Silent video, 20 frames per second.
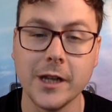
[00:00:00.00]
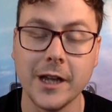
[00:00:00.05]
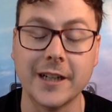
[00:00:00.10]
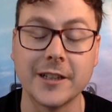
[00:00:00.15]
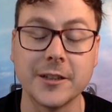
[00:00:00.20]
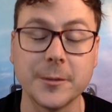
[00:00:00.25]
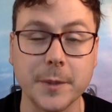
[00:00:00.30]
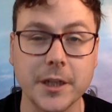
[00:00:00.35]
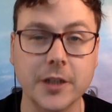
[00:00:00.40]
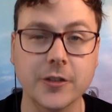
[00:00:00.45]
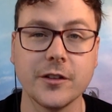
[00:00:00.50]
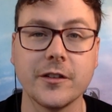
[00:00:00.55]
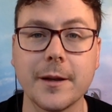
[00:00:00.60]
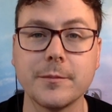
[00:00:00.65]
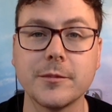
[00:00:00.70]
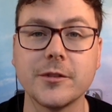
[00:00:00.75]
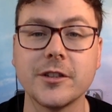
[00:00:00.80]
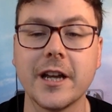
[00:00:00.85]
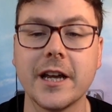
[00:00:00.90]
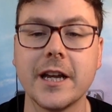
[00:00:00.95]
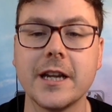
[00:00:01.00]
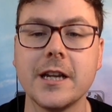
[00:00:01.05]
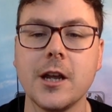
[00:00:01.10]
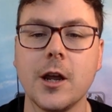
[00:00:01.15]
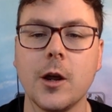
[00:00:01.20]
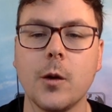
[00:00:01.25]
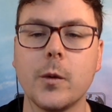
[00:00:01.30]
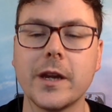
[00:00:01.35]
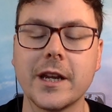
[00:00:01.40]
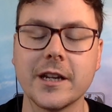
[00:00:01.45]
And it's because of them today
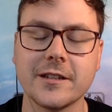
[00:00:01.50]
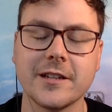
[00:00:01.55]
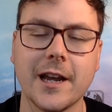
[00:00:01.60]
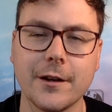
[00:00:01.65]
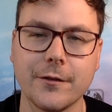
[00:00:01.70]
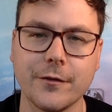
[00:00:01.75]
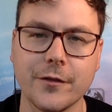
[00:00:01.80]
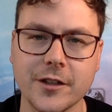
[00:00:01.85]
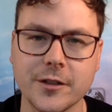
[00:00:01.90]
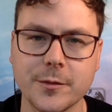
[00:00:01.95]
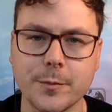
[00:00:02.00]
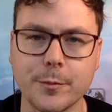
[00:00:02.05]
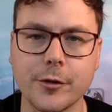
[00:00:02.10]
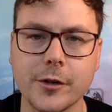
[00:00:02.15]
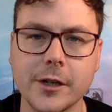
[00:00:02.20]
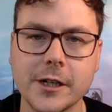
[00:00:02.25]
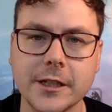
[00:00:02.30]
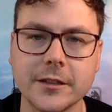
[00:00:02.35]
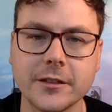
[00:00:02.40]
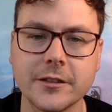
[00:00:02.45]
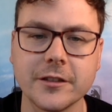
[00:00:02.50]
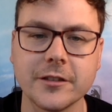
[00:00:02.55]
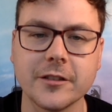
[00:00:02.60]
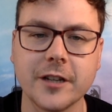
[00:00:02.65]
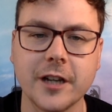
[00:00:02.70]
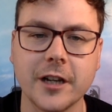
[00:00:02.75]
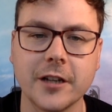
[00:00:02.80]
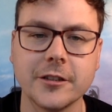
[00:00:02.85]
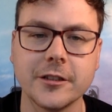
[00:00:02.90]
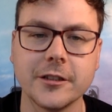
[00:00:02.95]
we get to have this brilliant
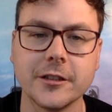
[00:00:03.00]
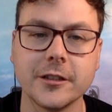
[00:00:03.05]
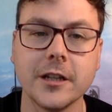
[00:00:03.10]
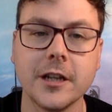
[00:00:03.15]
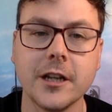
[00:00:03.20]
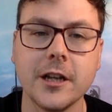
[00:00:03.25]
discussion.